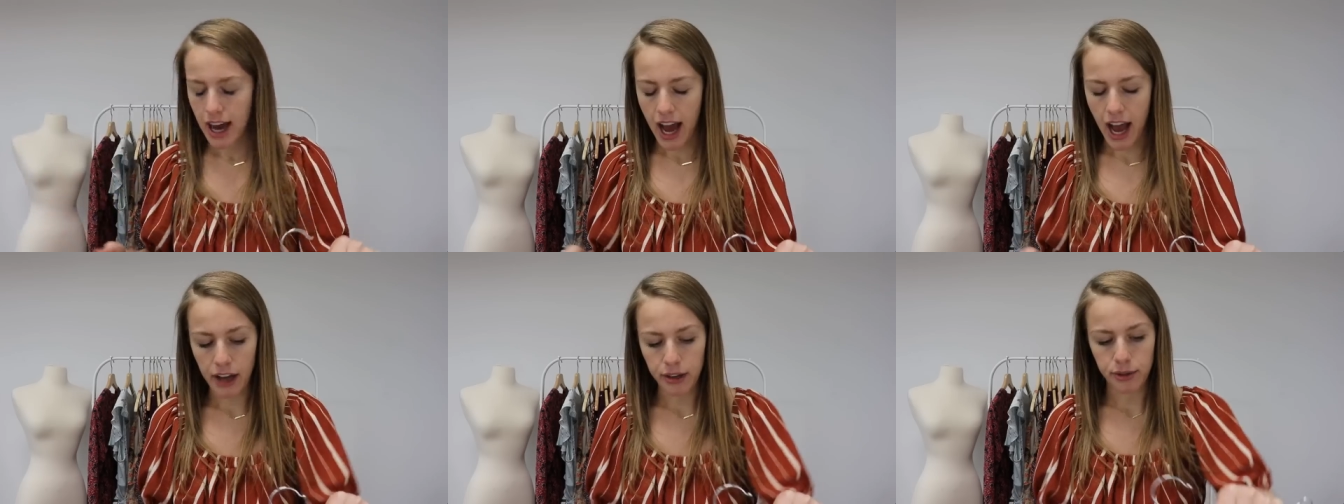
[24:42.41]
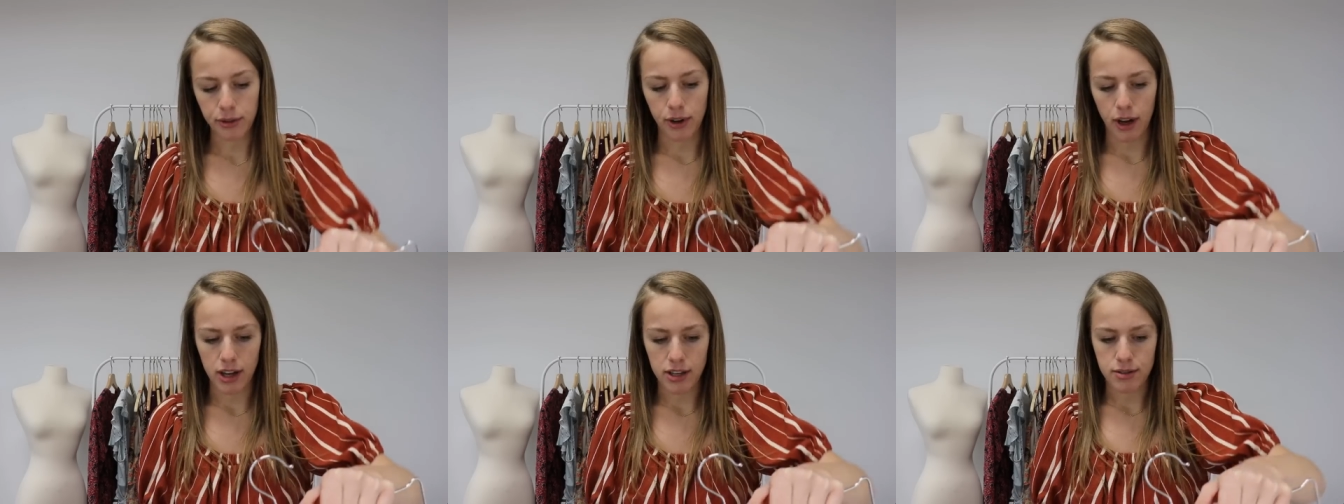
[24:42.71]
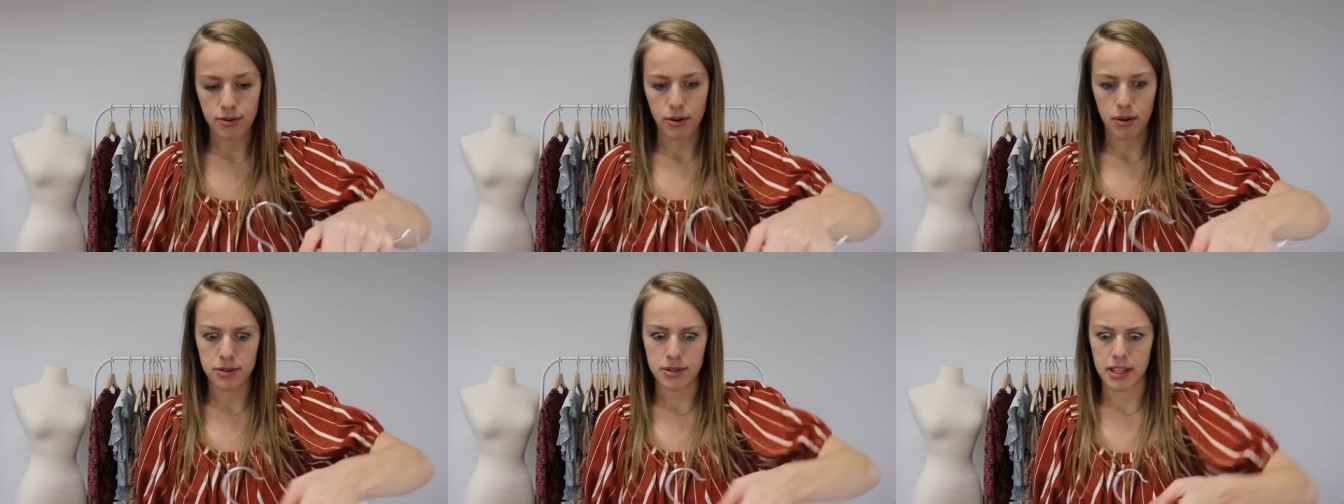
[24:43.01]
at
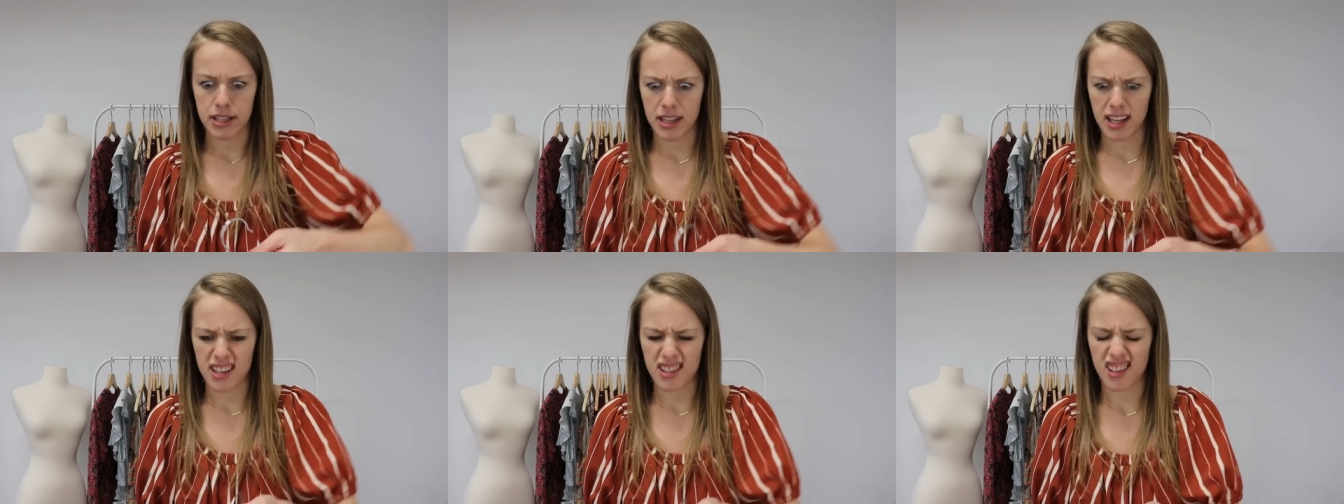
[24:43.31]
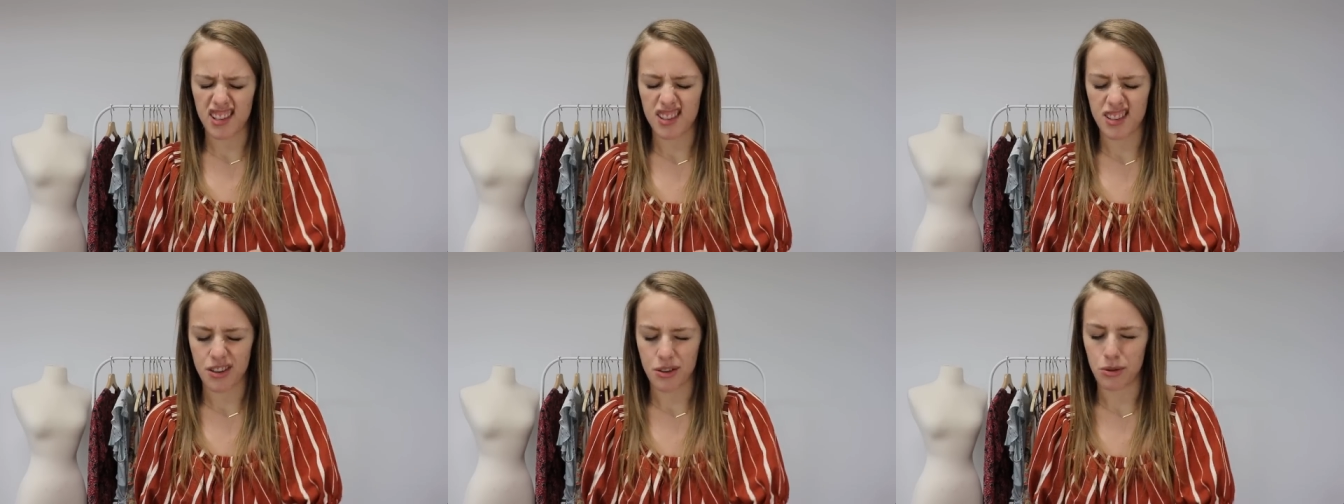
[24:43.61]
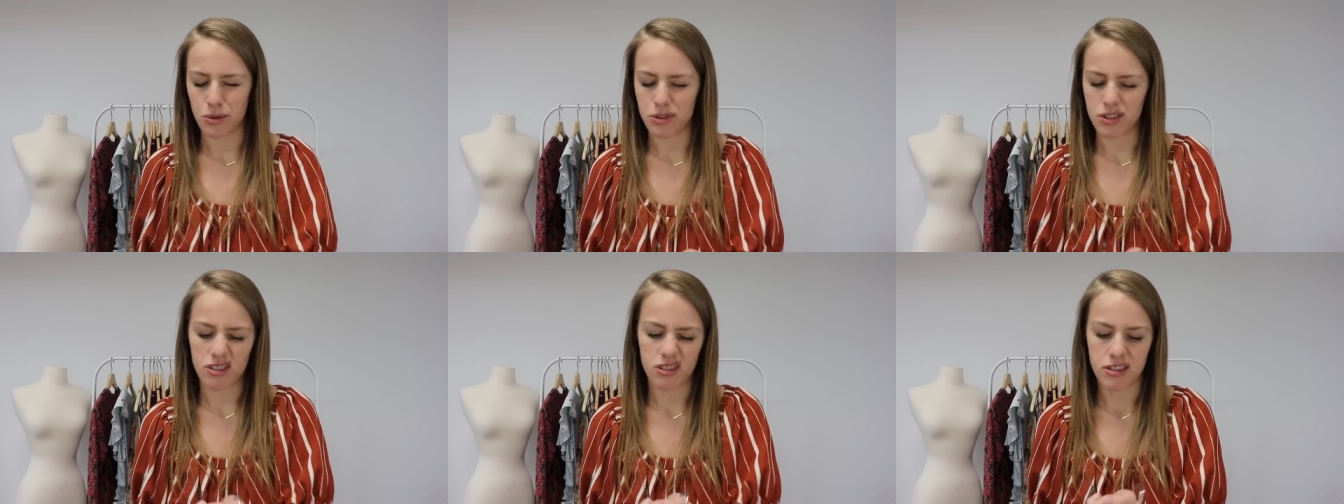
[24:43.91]
Crossroads unless it's an
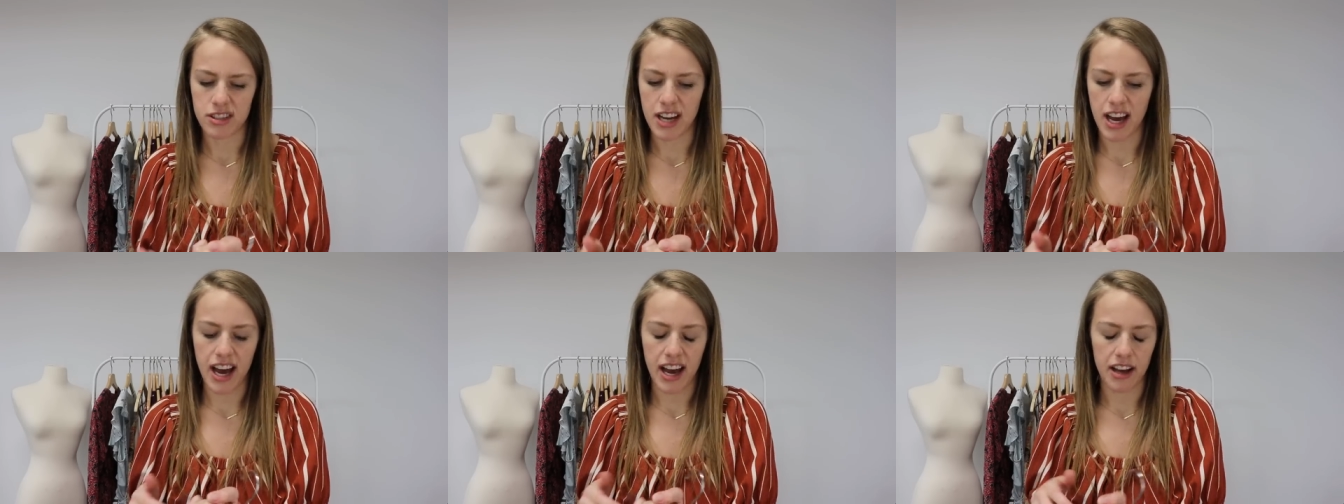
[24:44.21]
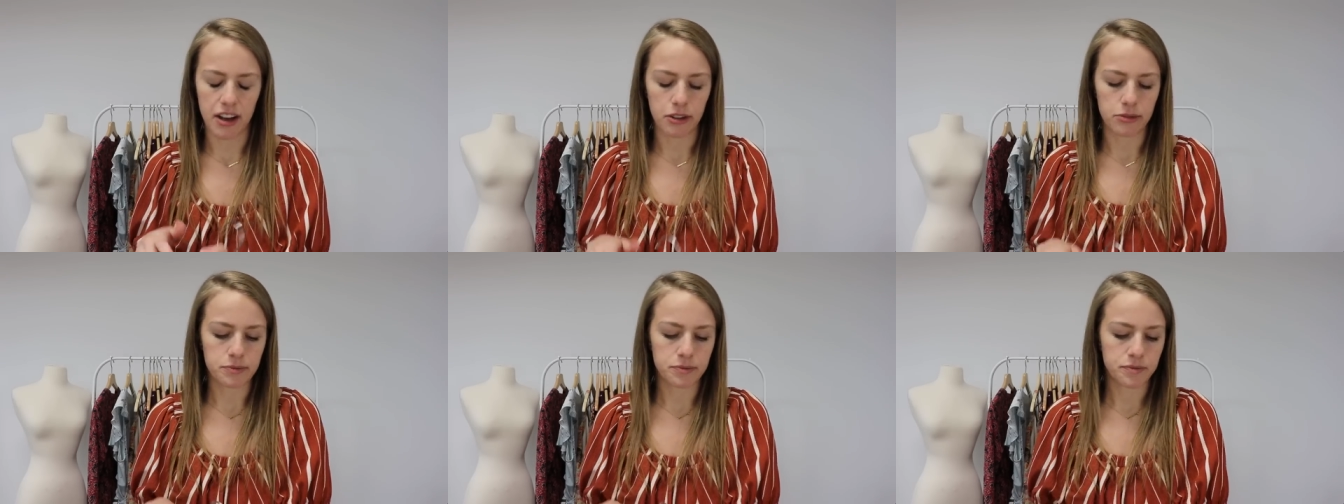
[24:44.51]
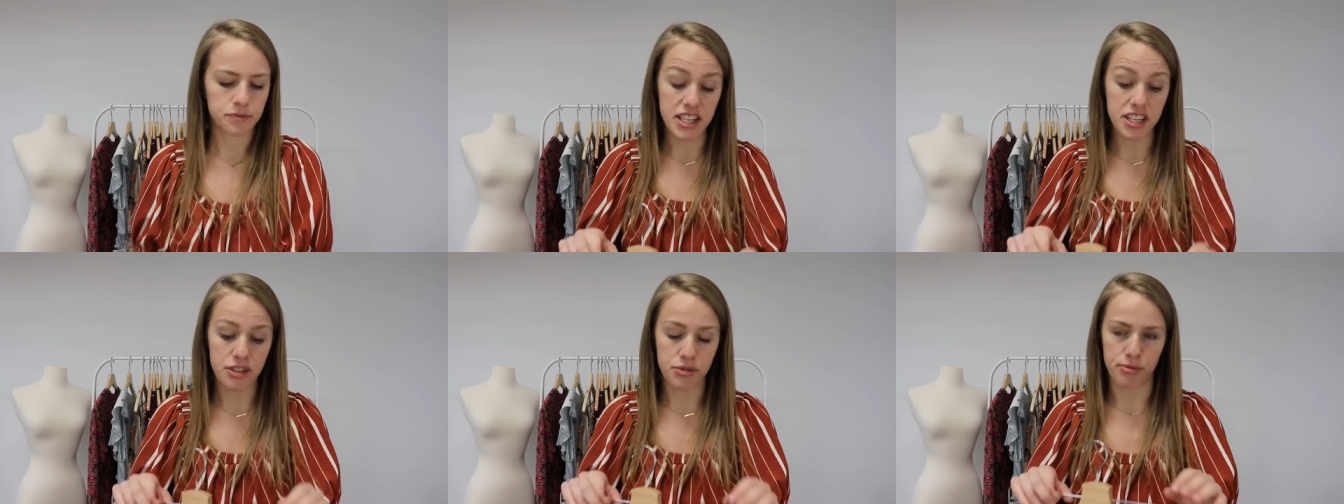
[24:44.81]
older style.
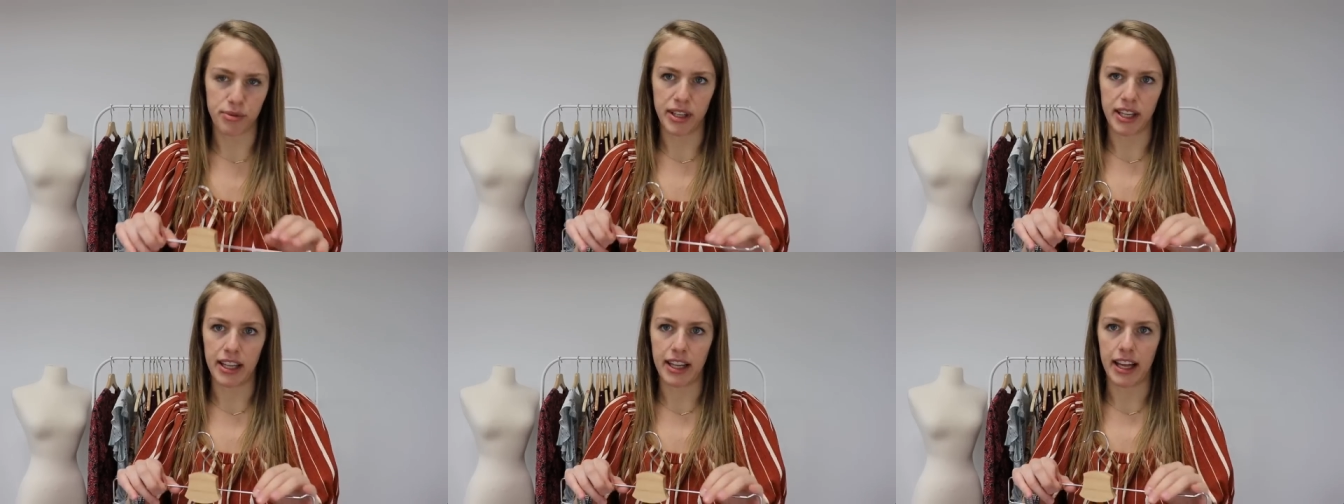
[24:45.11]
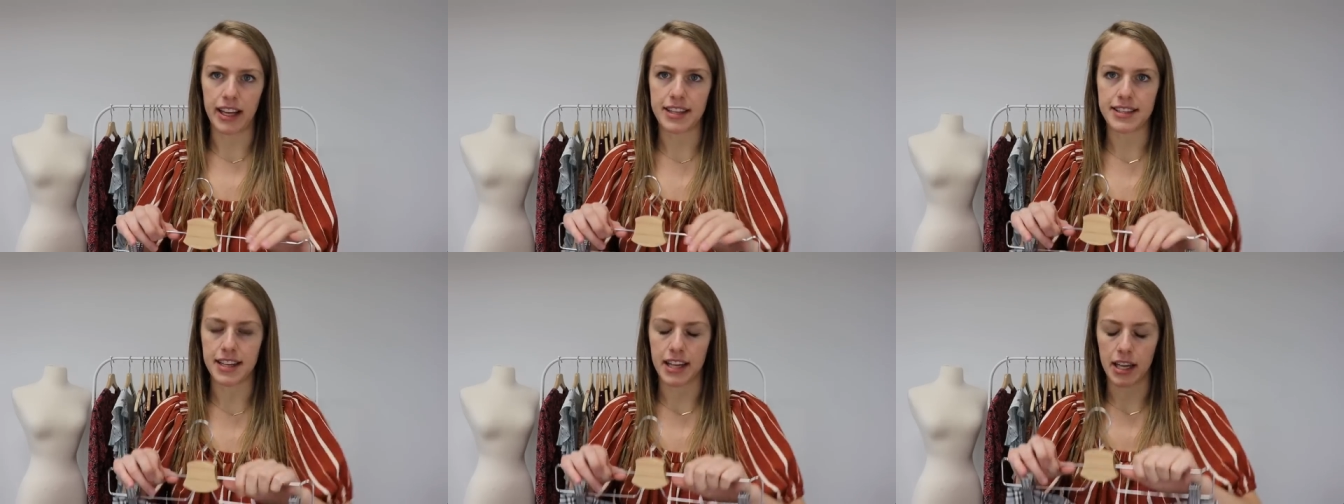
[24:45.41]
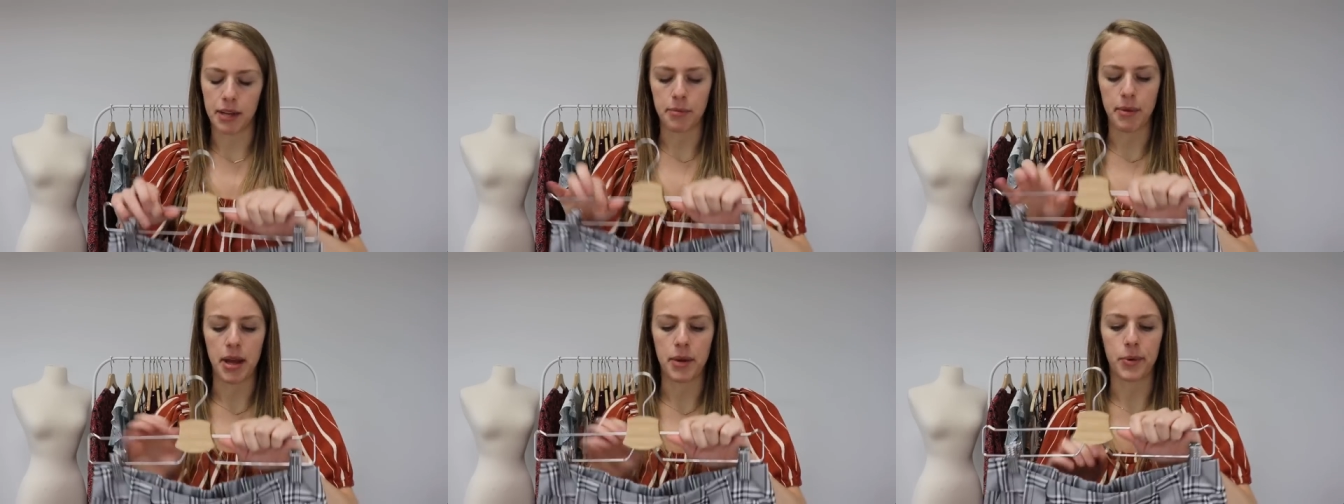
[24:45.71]
I just really like
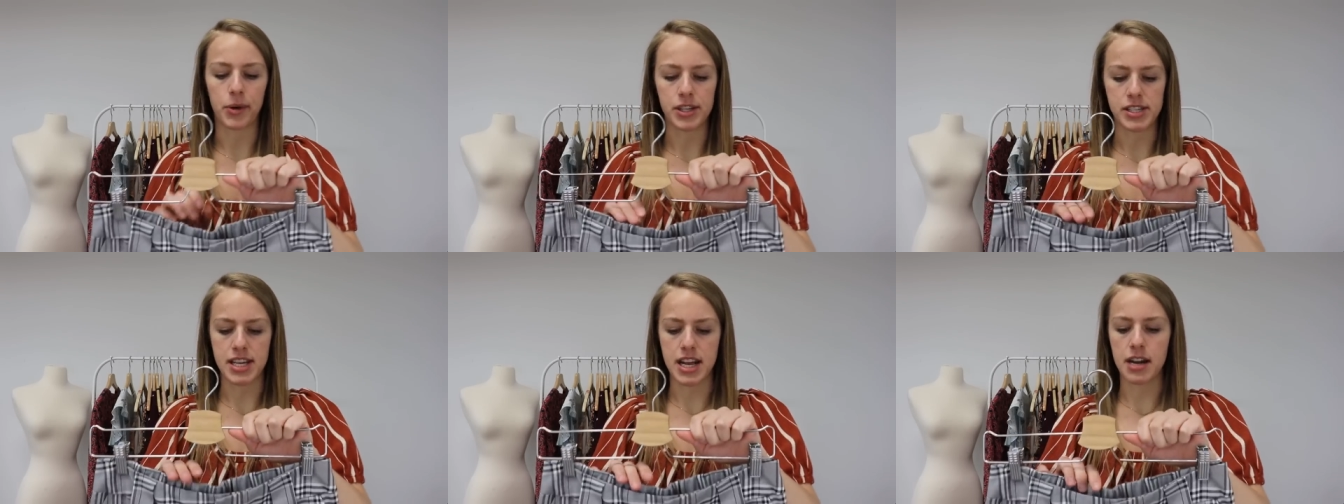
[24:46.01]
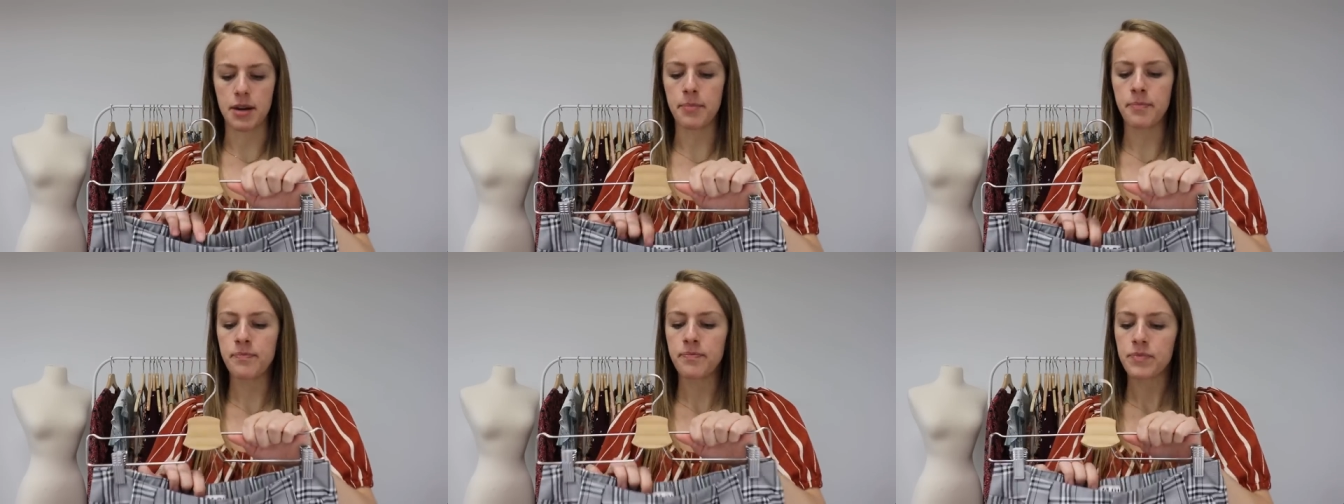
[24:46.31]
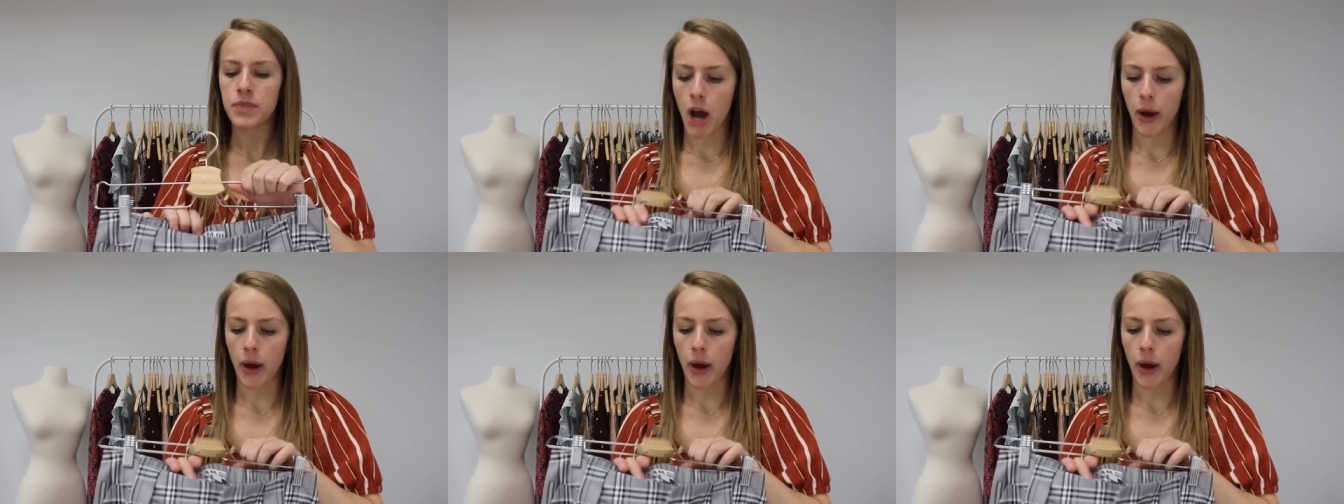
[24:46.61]
selling Madewell denim.